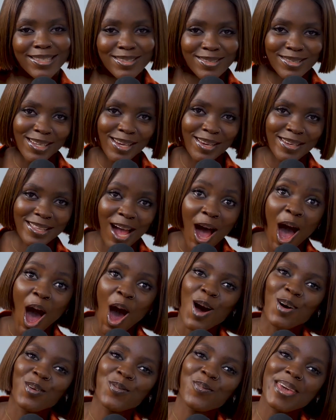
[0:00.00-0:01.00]
to tell you that
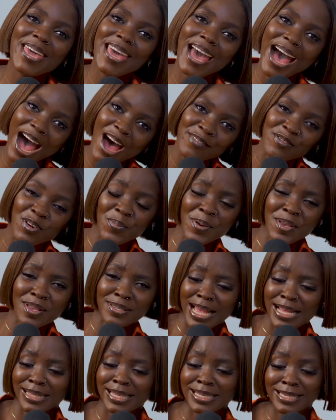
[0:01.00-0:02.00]
we have
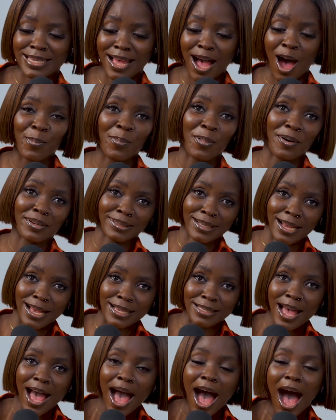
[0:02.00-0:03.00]
opinions, and this is our
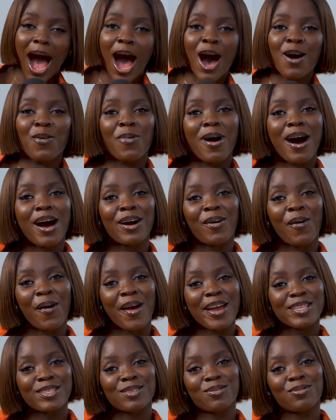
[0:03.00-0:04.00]
podcast, and we're
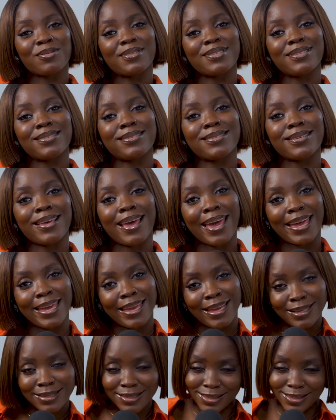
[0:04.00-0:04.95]
going to say it.